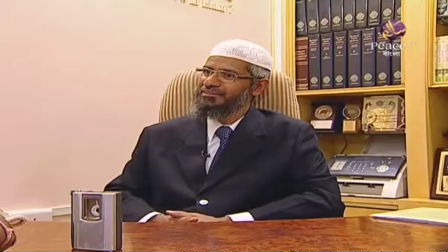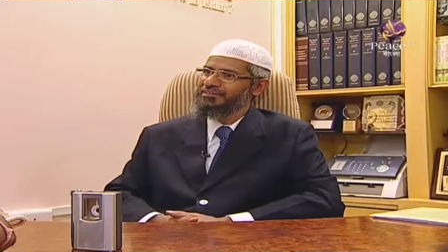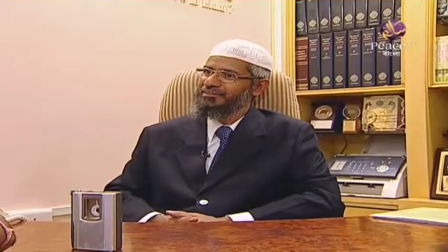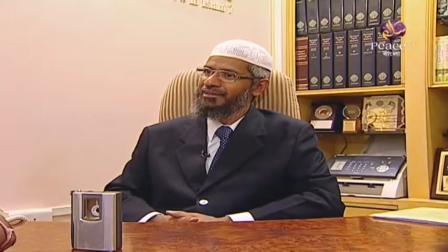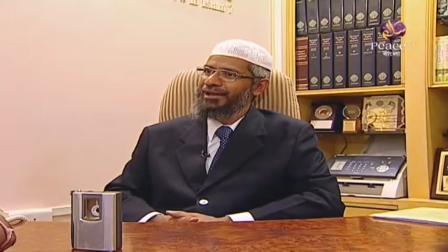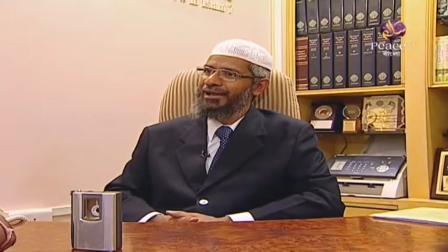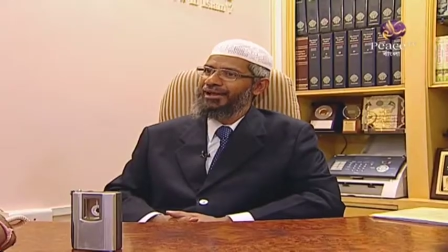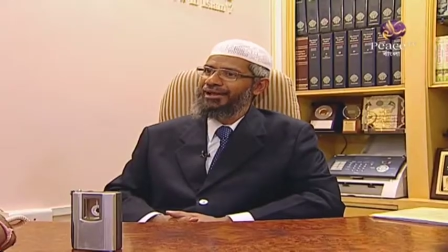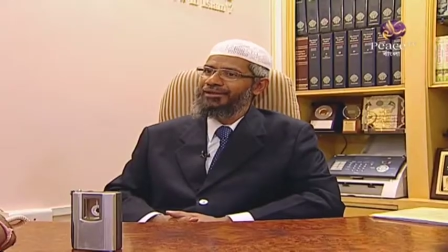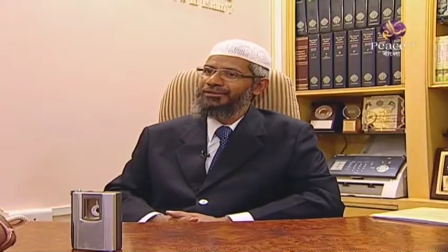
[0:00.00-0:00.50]
Right.
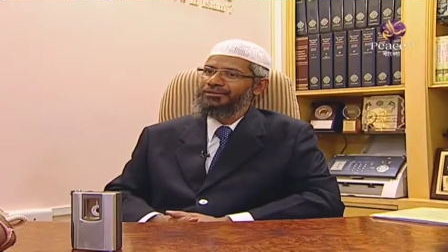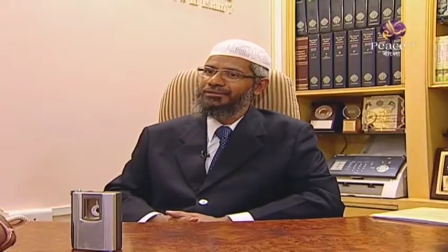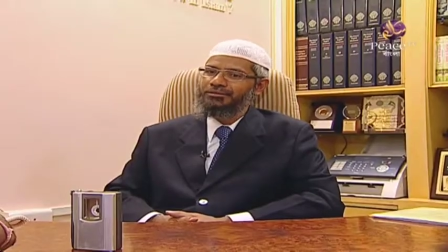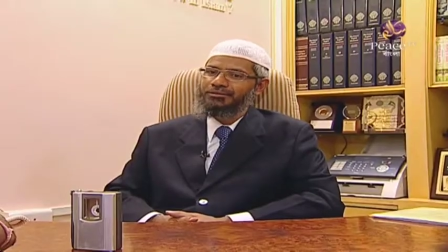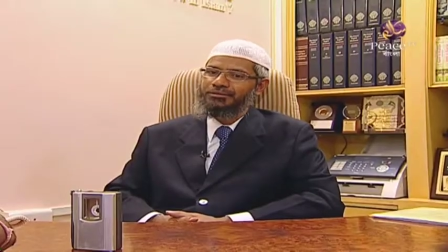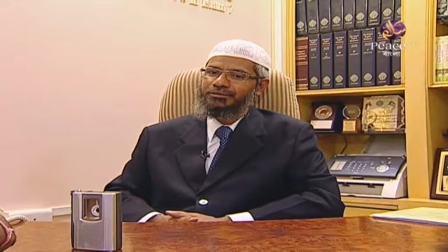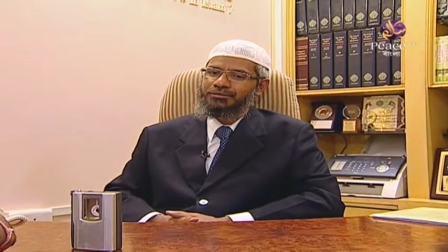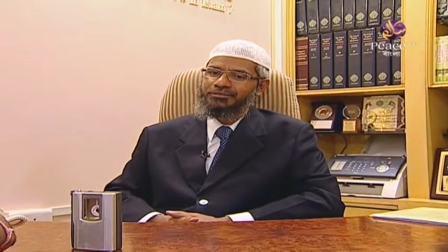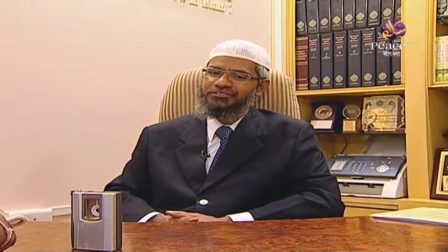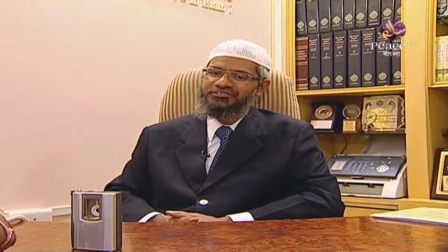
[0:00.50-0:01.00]

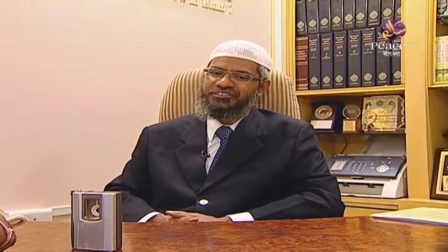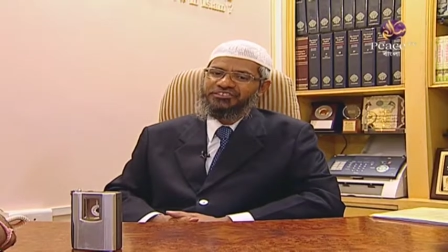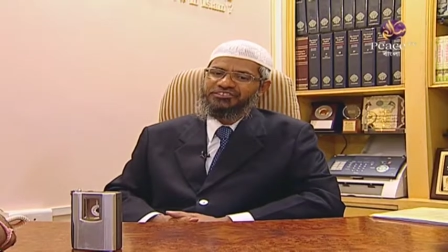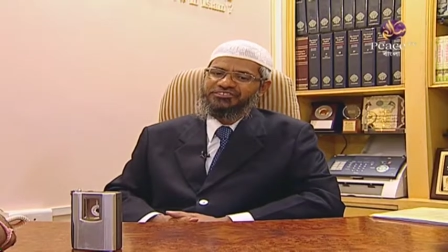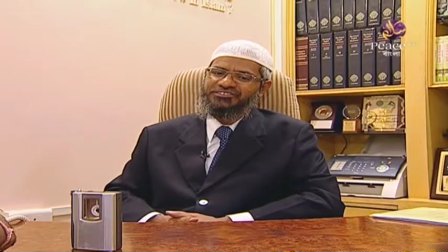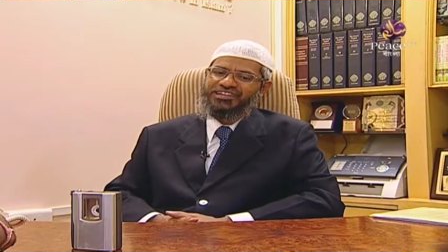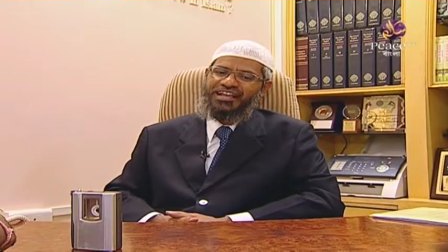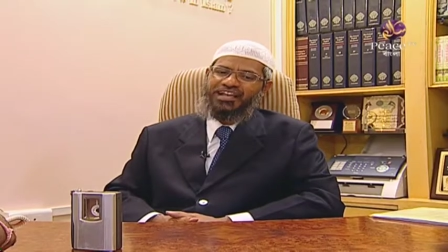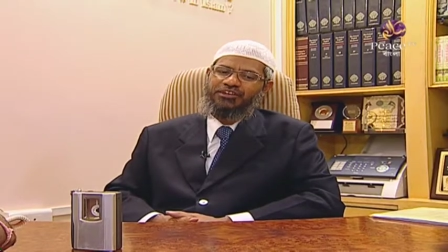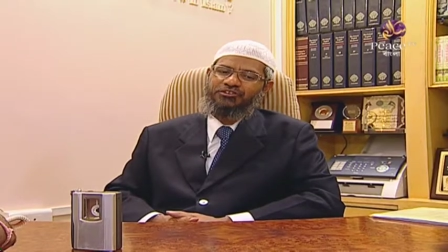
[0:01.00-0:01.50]
And
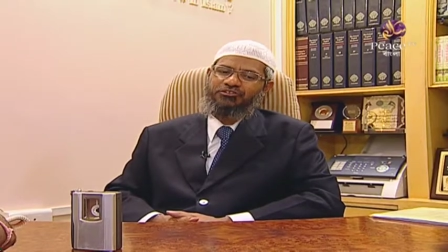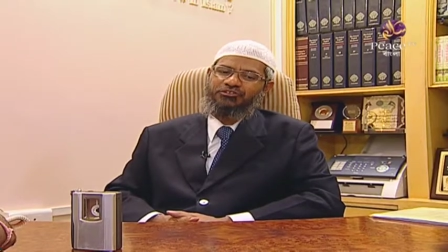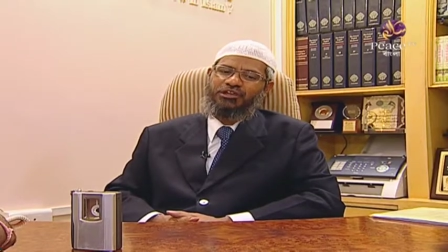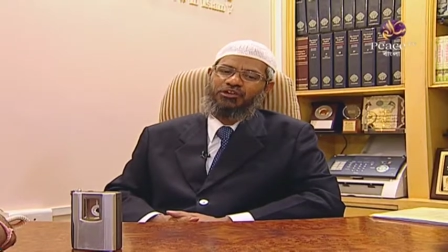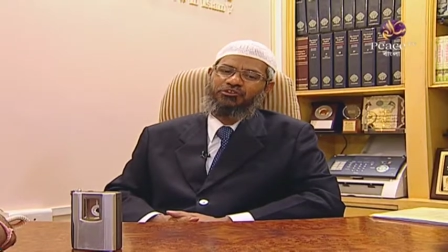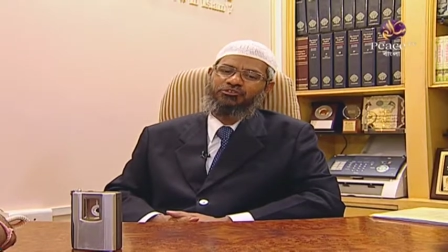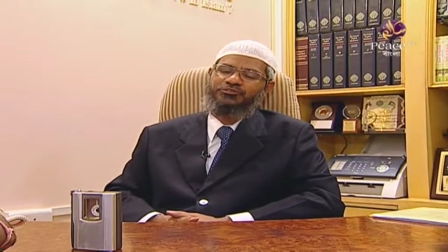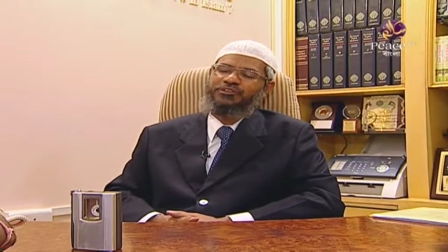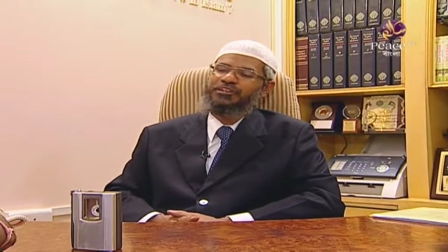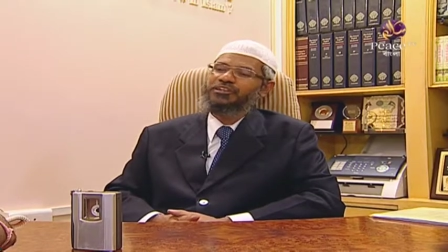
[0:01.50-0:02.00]
since
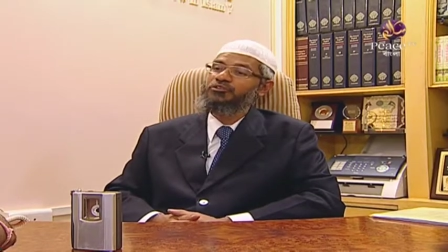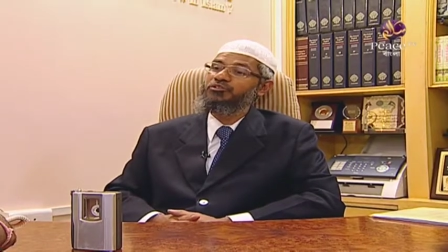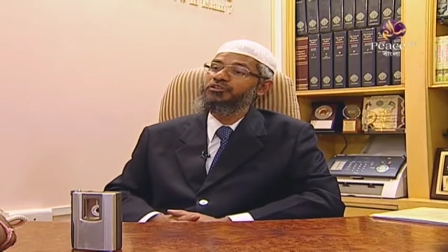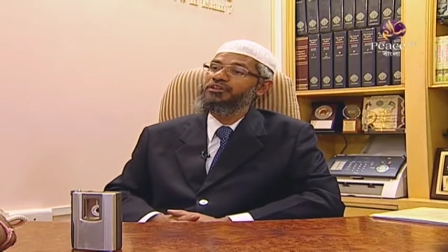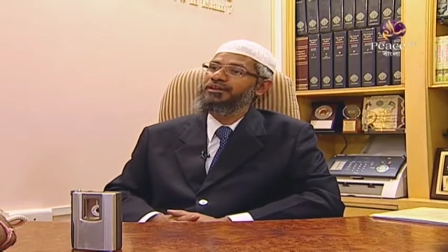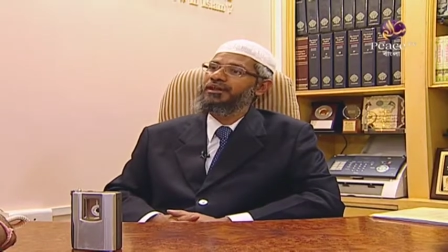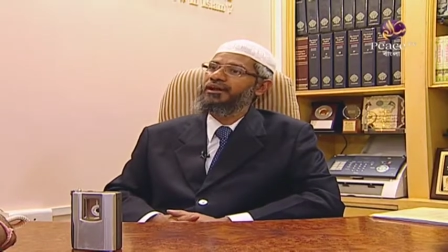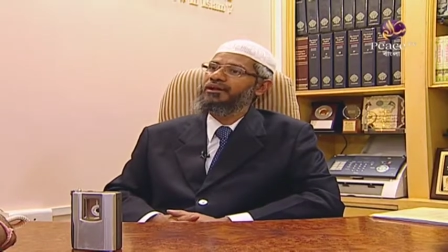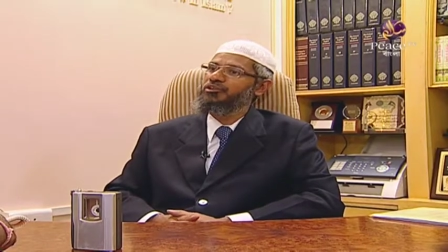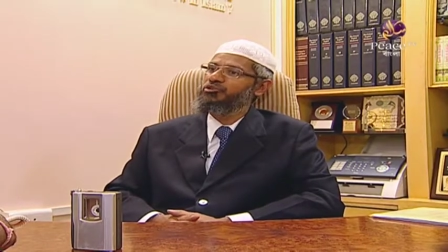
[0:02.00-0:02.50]
childhood, I was very
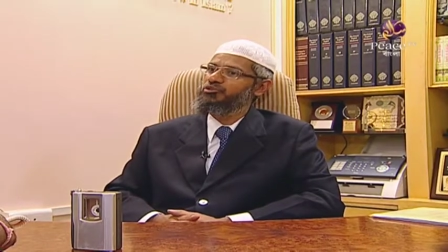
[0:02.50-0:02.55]
good in